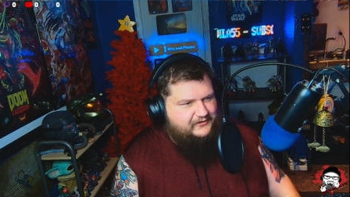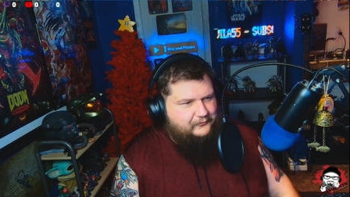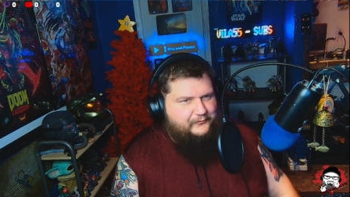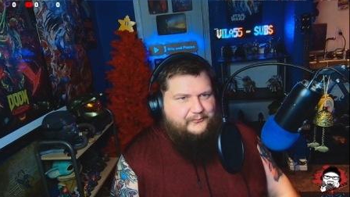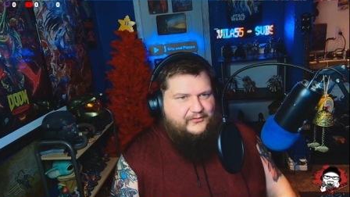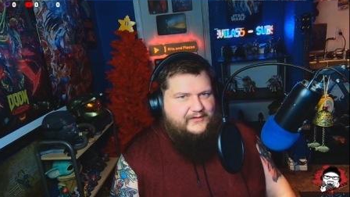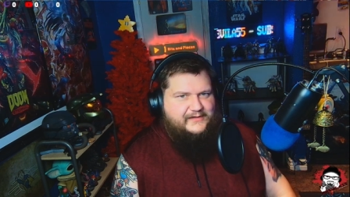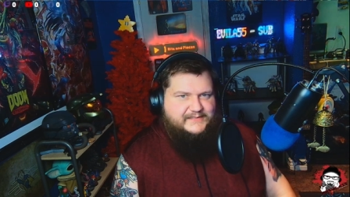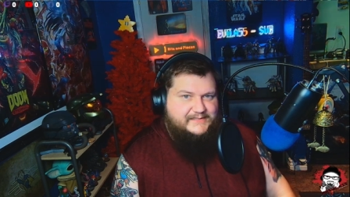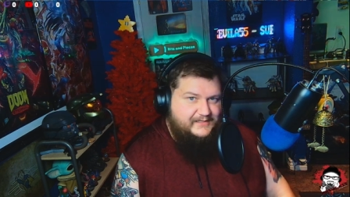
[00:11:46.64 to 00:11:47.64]
you,
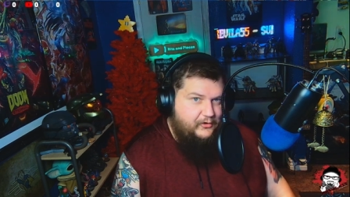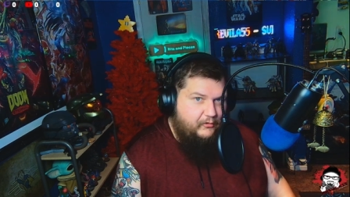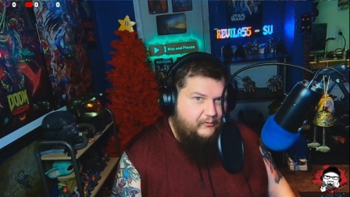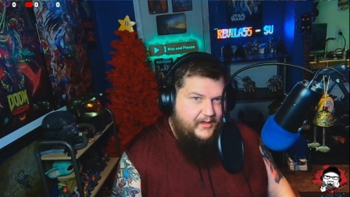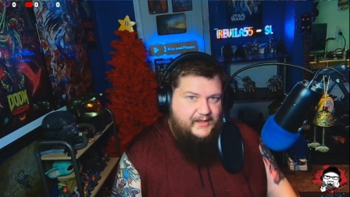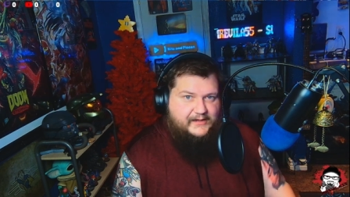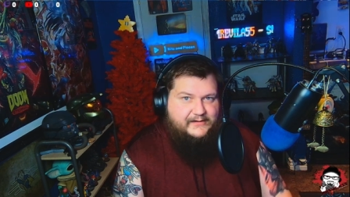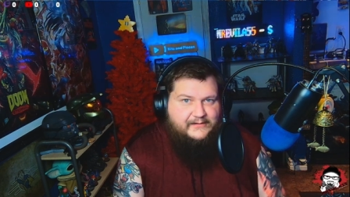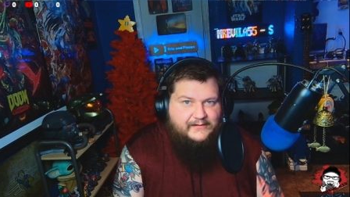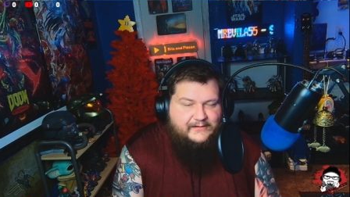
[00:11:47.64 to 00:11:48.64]
please go away.
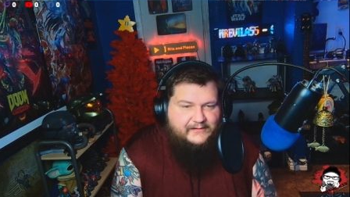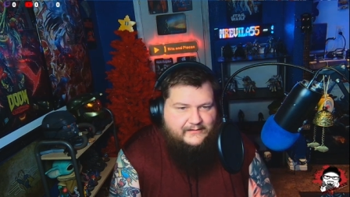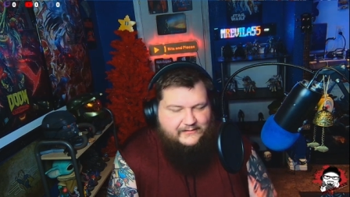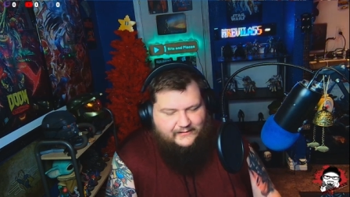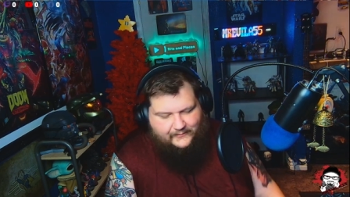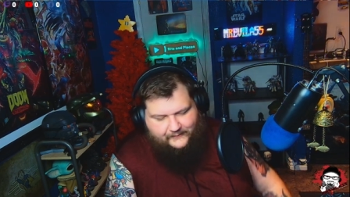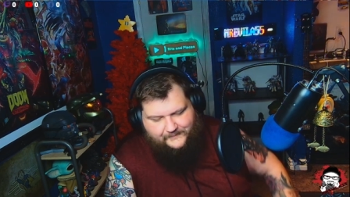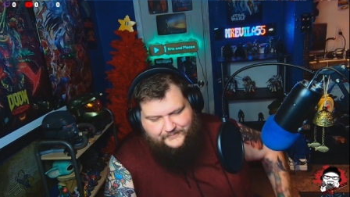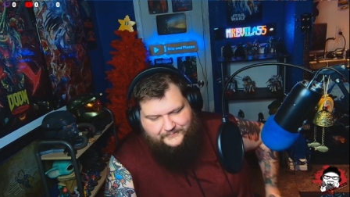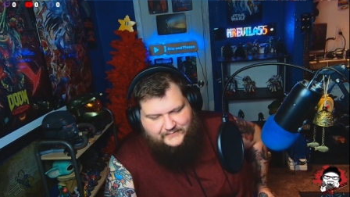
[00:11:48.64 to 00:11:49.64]

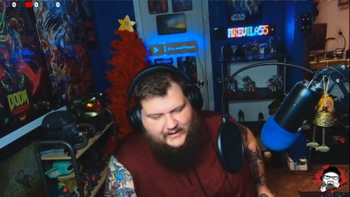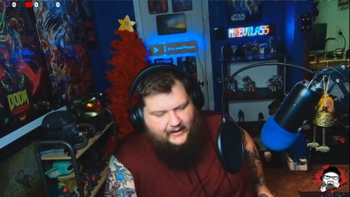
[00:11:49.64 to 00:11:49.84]
Um,